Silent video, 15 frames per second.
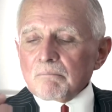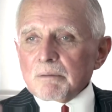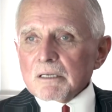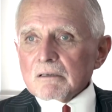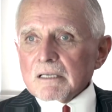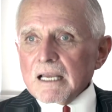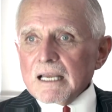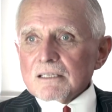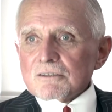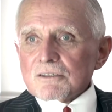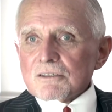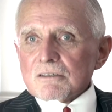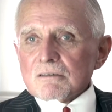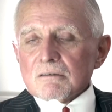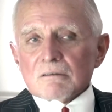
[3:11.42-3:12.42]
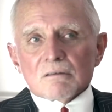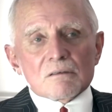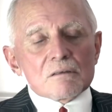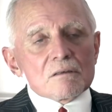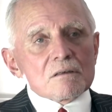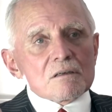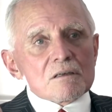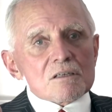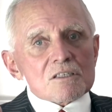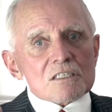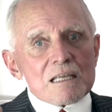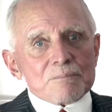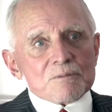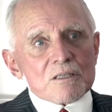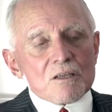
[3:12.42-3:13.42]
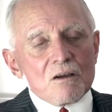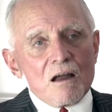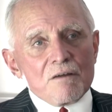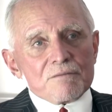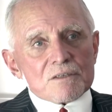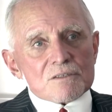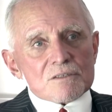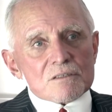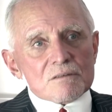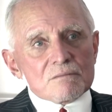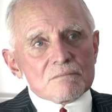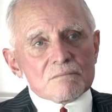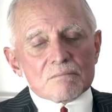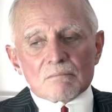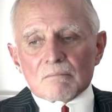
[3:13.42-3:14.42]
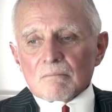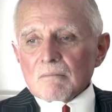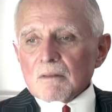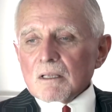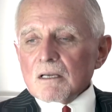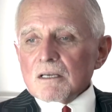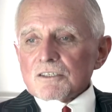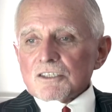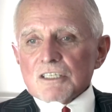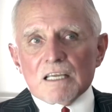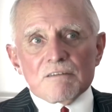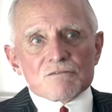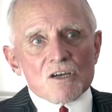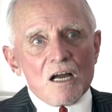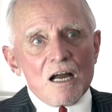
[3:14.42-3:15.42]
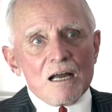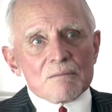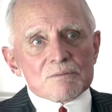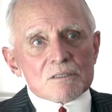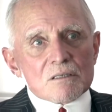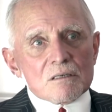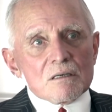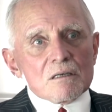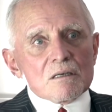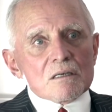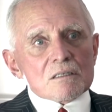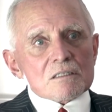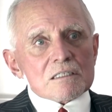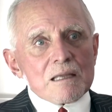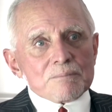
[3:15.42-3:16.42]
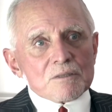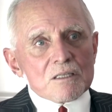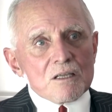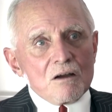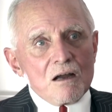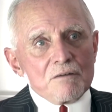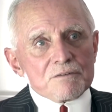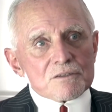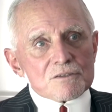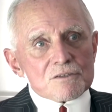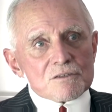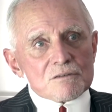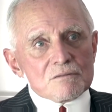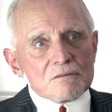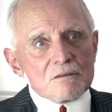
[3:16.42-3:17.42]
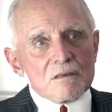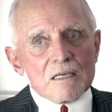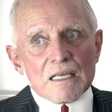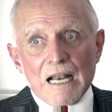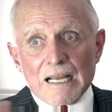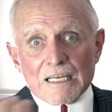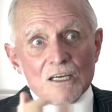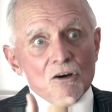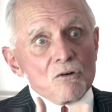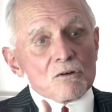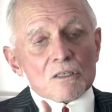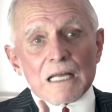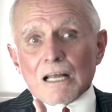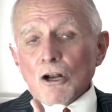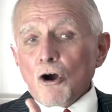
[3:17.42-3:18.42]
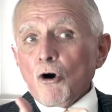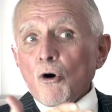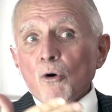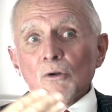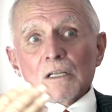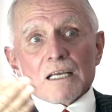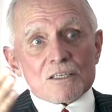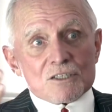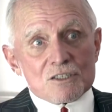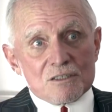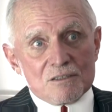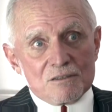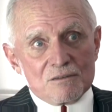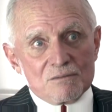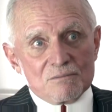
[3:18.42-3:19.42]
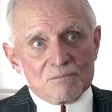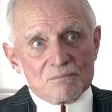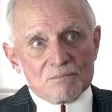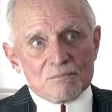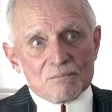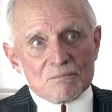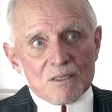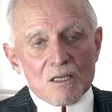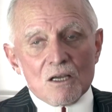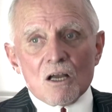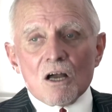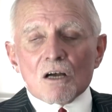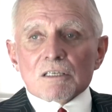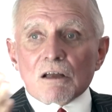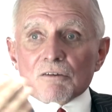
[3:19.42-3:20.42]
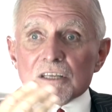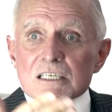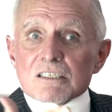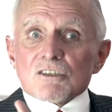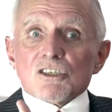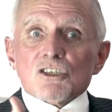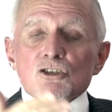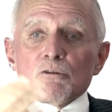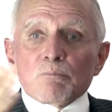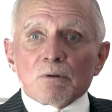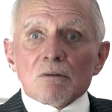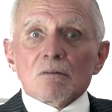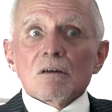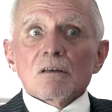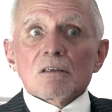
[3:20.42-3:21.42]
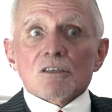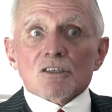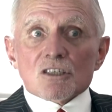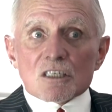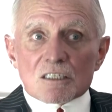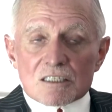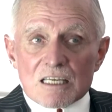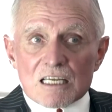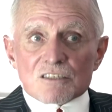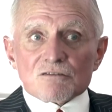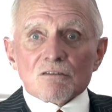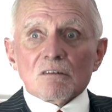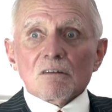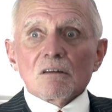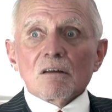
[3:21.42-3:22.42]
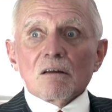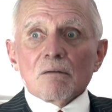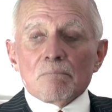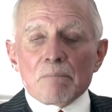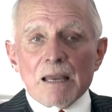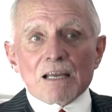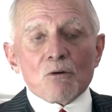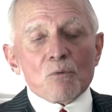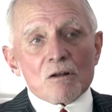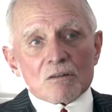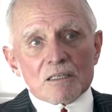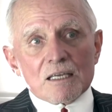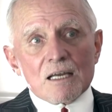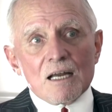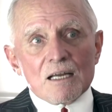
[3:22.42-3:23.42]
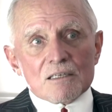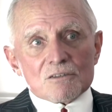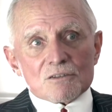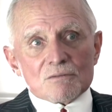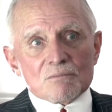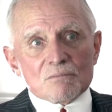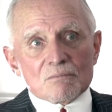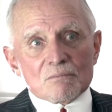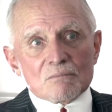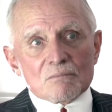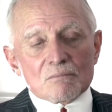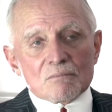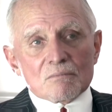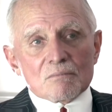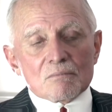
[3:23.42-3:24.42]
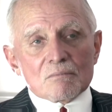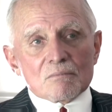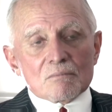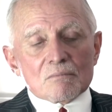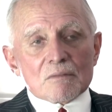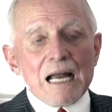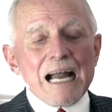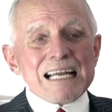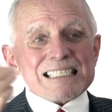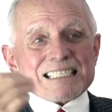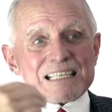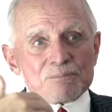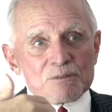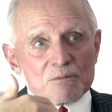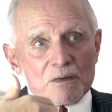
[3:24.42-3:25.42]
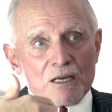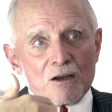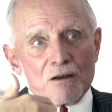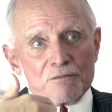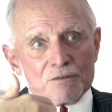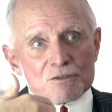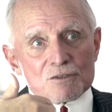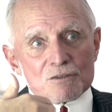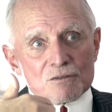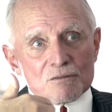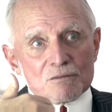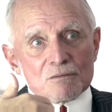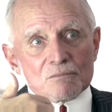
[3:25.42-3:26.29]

Bill Gates slept in the office. Steve Jobs slept in the office. And I can go down a whole list. Now, these are super successful, mega wealthy guys. I slept in my office.